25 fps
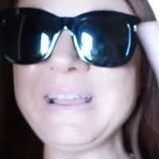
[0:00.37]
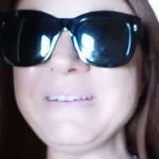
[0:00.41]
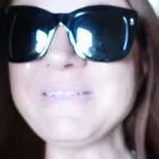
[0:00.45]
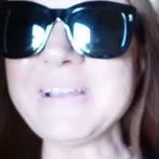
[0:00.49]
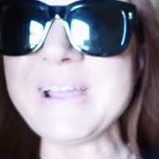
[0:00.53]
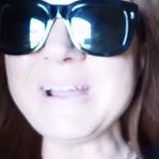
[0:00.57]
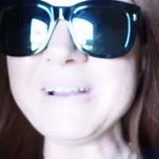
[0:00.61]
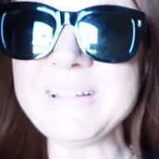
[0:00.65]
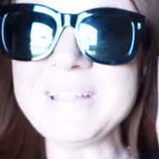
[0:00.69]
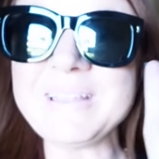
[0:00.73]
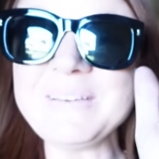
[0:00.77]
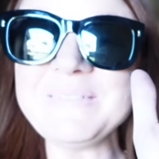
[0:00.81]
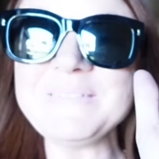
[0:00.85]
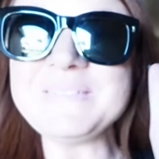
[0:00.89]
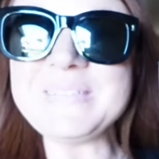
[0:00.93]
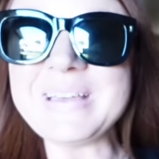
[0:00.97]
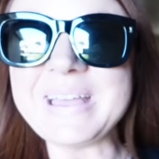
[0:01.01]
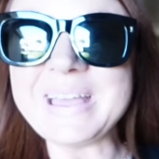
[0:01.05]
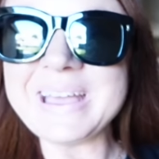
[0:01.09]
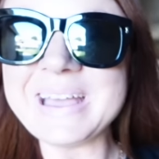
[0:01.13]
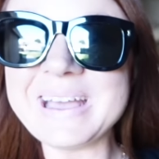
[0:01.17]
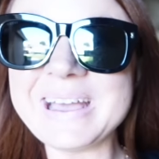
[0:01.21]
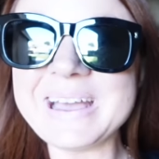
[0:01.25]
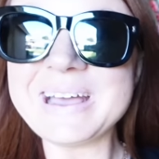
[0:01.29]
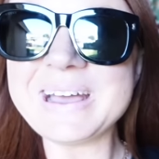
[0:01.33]
Rowdy
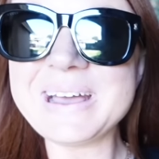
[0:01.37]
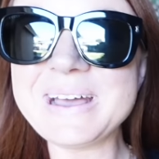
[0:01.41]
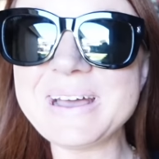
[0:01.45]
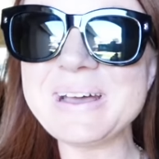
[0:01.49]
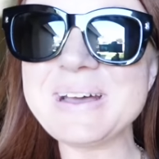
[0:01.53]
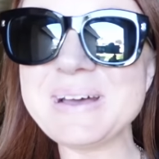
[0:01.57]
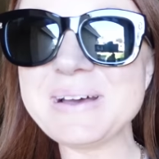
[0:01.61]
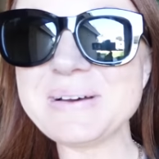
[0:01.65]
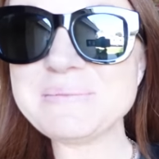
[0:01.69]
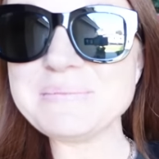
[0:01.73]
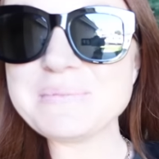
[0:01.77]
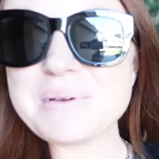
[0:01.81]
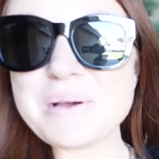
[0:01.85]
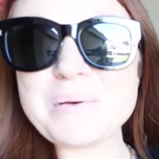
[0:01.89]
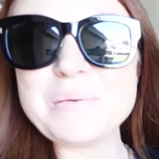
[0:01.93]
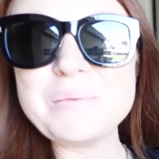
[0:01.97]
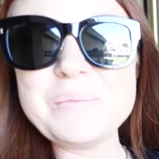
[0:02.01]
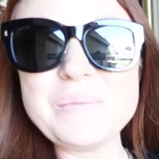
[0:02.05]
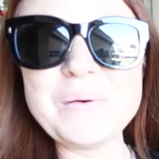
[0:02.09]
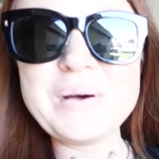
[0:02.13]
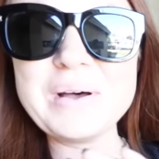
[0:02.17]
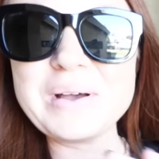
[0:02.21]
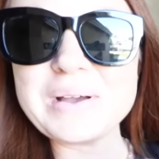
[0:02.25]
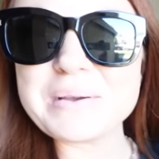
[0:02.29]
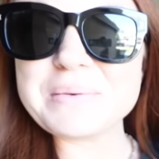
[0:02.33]
Fam!
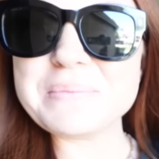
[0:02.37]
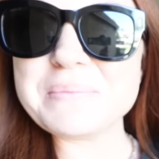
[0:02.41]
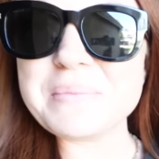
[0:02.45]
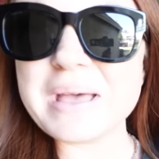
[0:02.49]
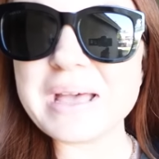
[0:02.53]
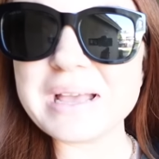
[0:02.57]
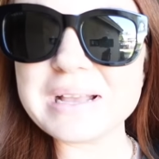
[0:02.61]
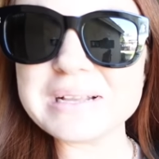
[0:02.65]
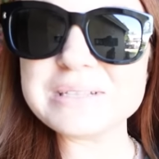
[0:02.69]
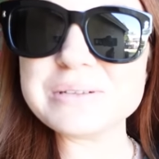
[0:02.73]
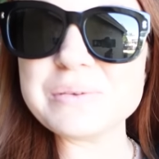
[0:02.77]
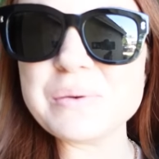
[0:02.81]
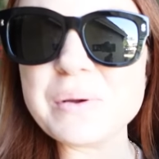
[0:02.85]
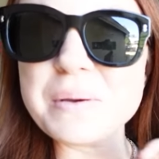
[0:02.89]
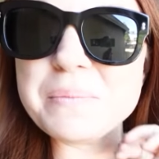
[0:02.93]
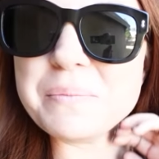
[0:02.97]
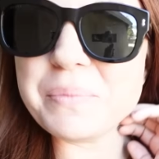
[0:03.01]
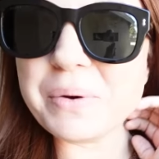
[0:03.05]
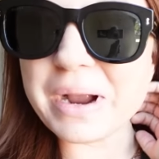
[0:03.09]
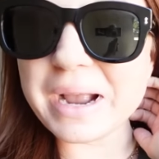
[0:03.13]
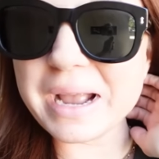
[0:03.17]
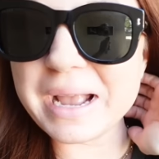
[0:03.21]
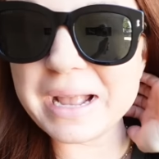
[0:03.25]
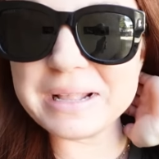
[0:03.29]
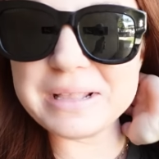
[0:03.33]
Welcome back to a
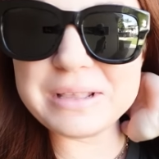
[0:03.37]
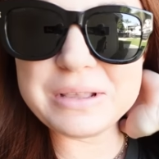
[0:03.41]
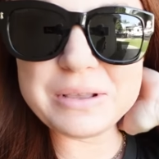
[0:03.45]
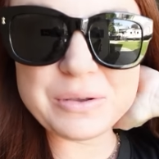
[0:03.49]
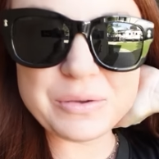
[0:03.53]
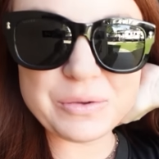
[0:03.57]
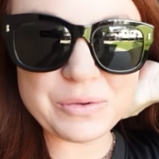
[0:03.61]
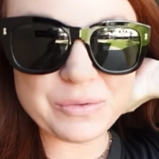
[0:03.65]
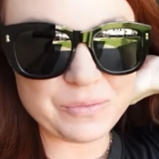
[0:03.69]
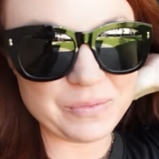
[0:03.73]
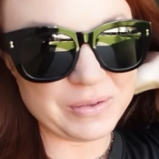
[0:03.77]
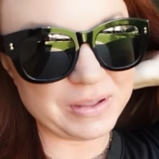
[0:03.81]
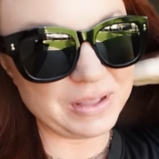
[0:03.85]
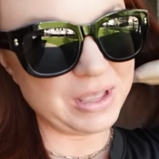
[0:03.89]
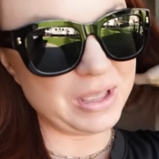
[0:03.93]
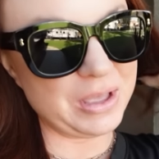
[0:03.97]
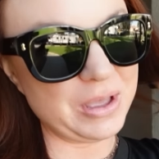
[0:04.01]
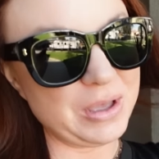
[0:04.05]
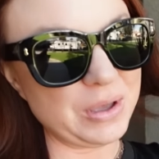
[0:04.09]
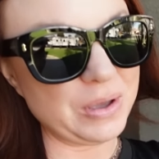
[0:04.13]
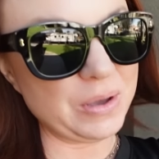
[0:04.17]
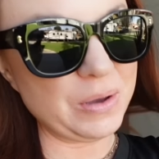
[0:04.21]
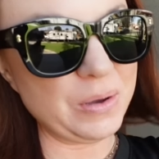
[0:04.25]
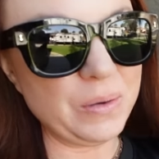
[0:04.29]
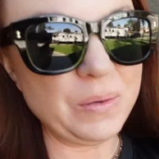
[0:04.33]
brand new
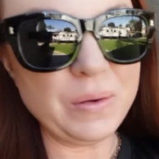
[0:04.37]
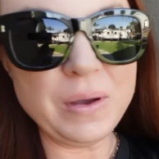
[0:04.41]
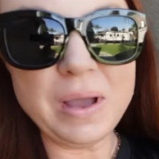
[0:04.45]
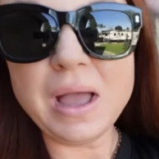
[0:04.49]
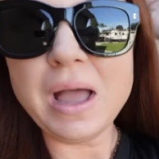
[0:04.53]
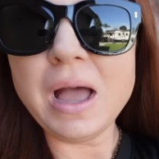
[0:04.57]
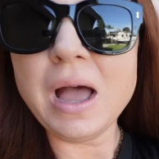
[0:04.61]
video.